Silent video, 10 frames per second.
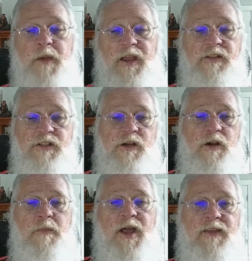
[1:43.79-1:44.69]
my
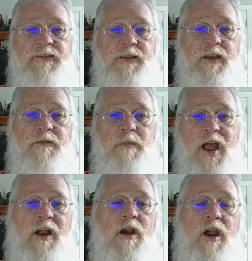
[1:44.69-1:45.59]
engineering mindset and
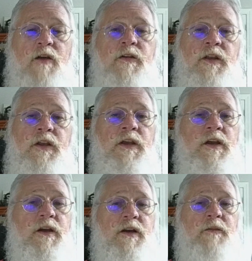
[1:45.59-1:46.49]
background.
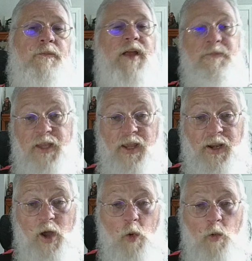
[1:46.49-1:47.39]
I'm
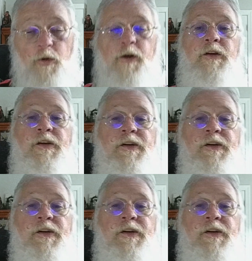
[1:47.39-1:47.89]
getting older.